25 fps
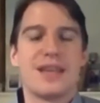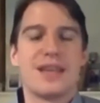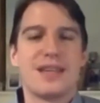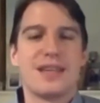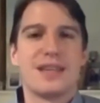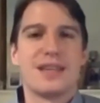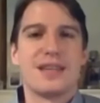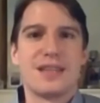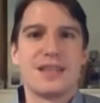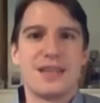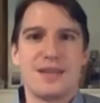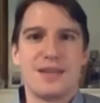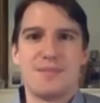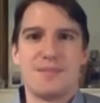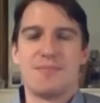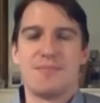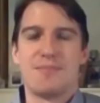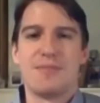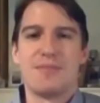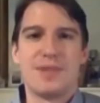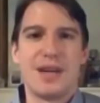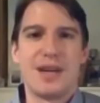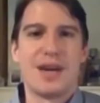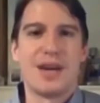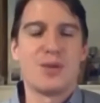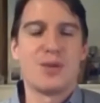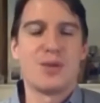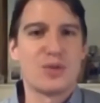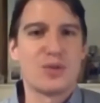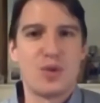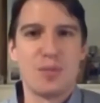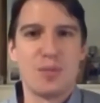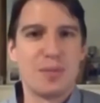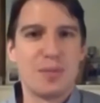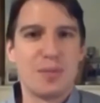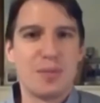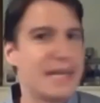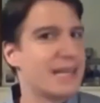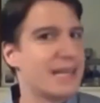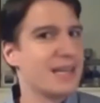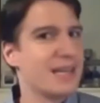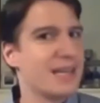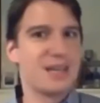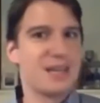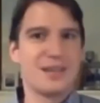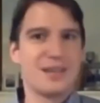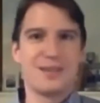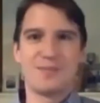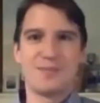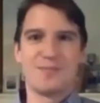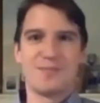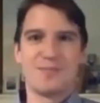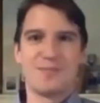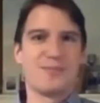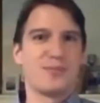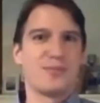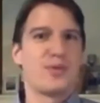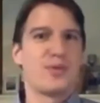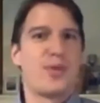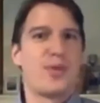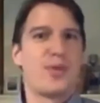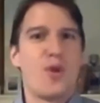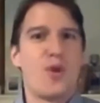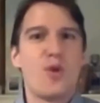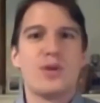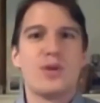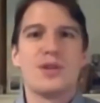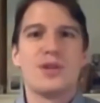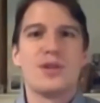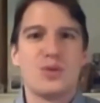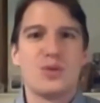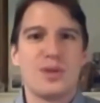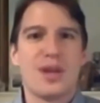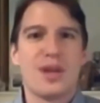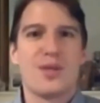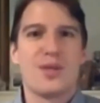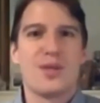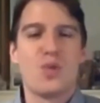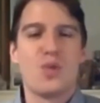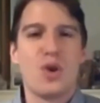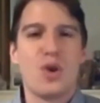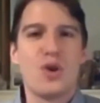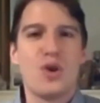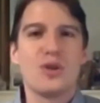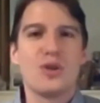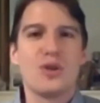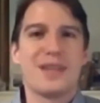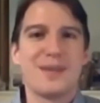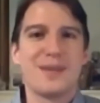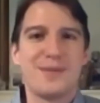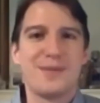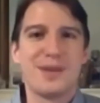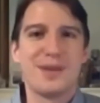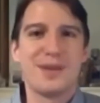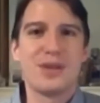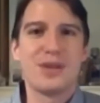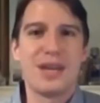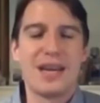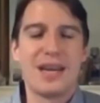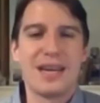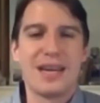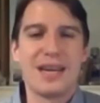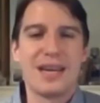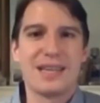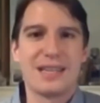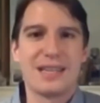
And I was completely thrown into another world and felt like